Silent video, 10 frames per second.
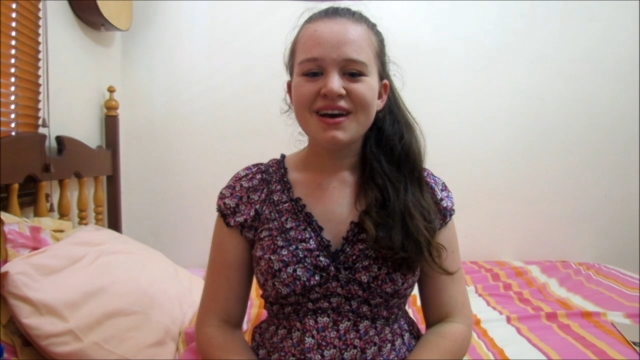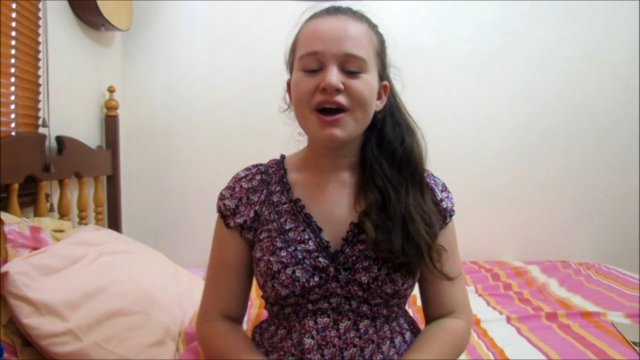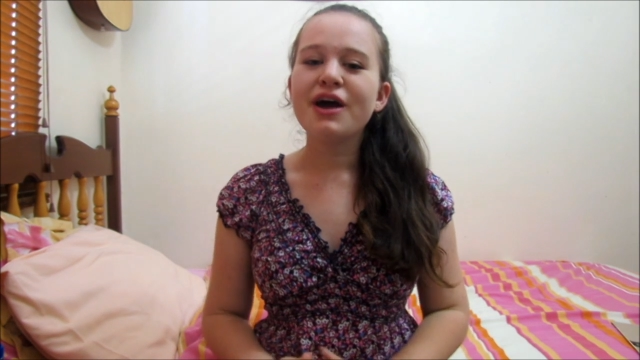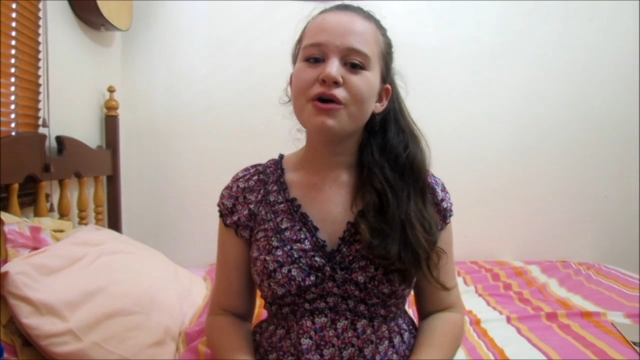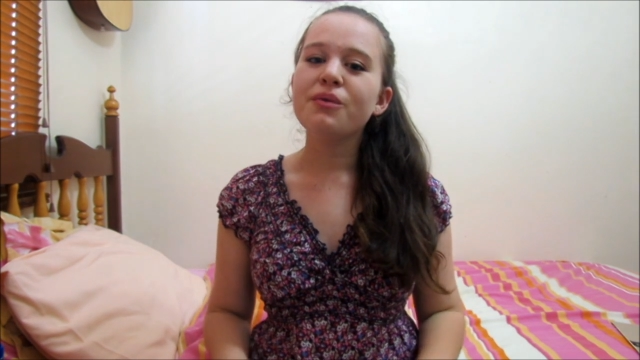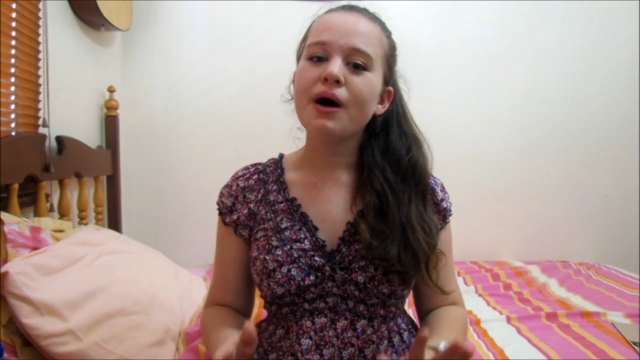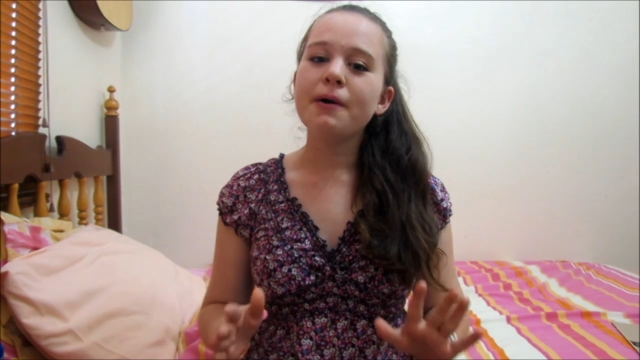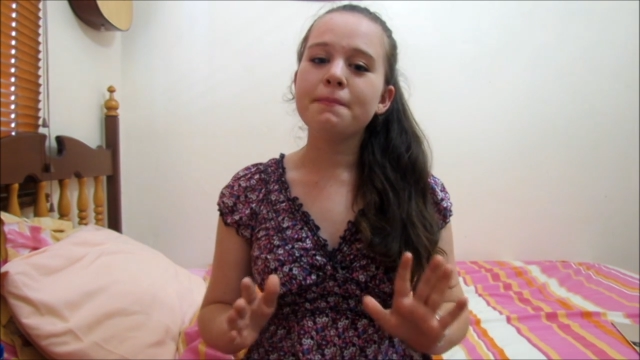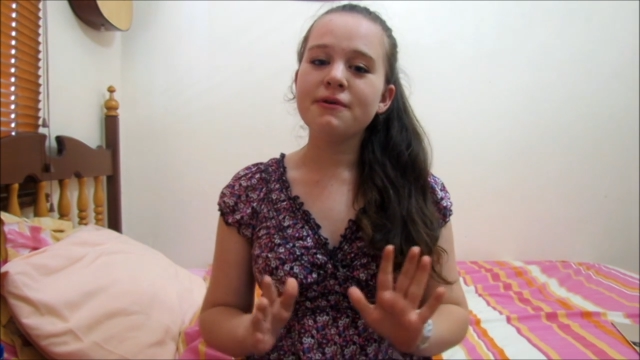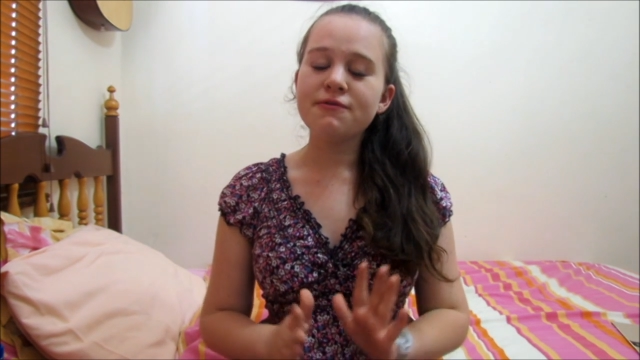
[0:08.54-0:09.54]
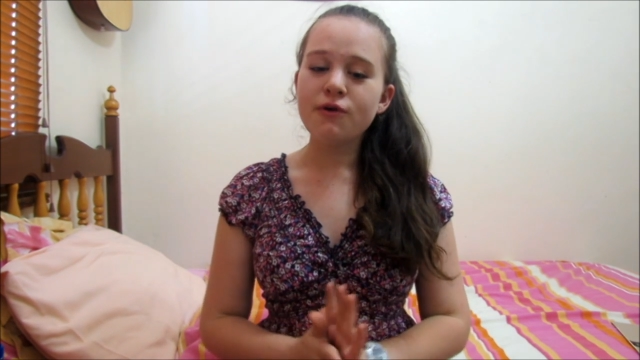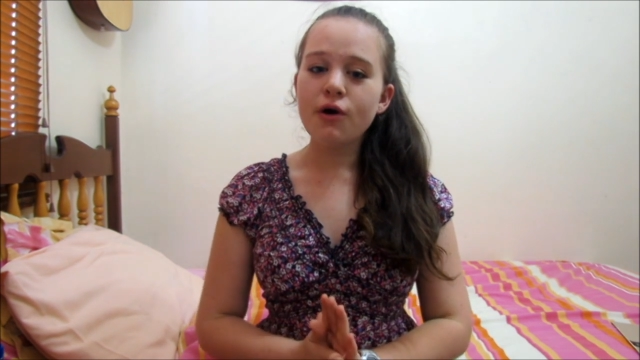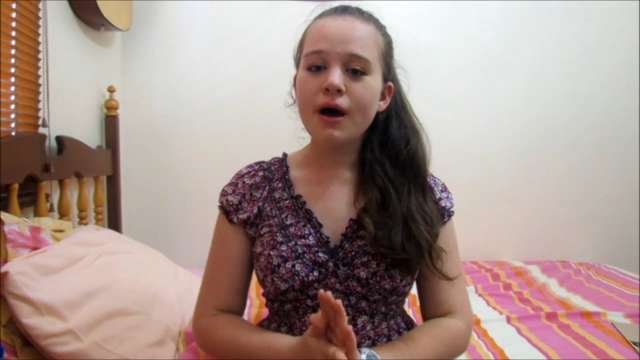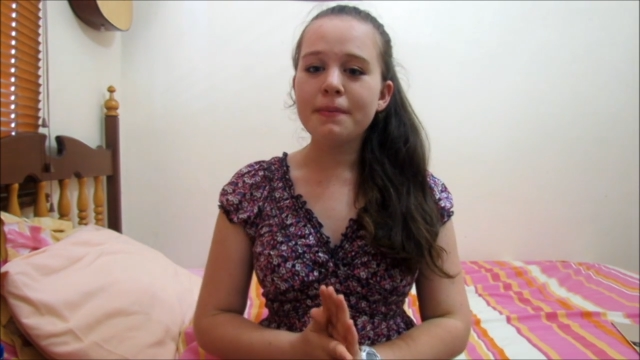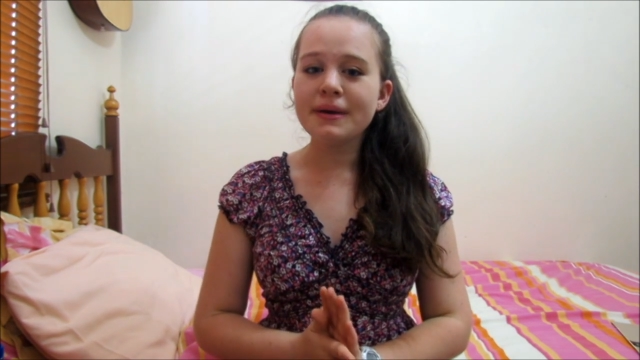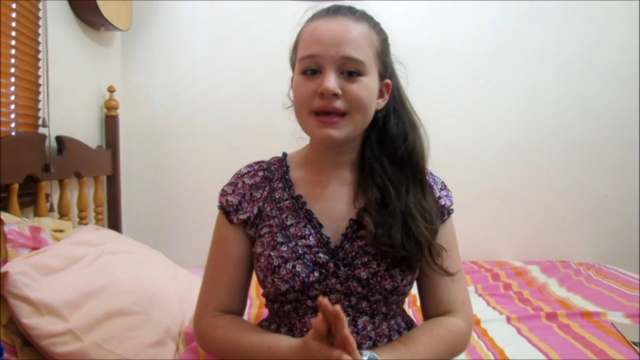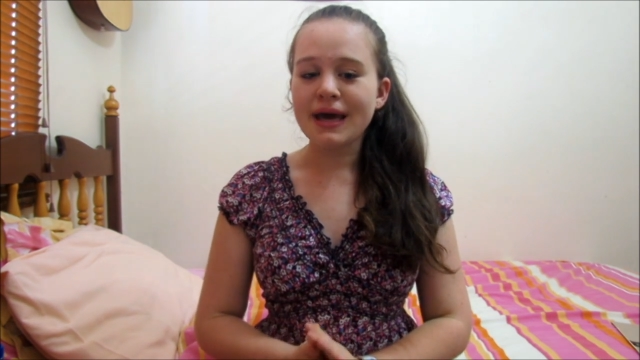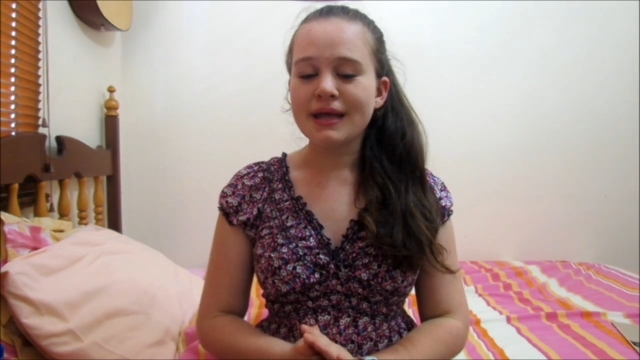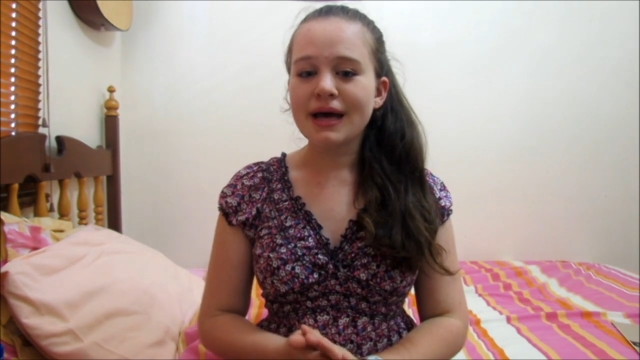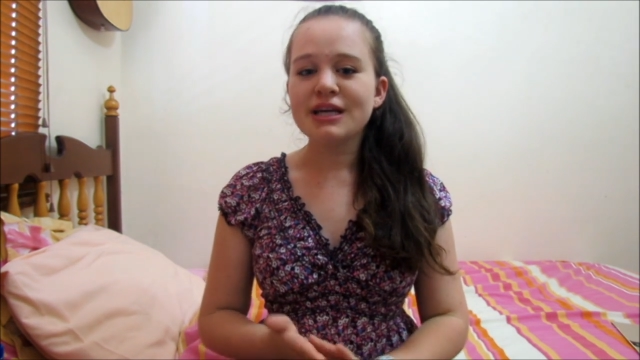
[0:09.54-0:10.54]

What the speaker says: Okay, well before I begin,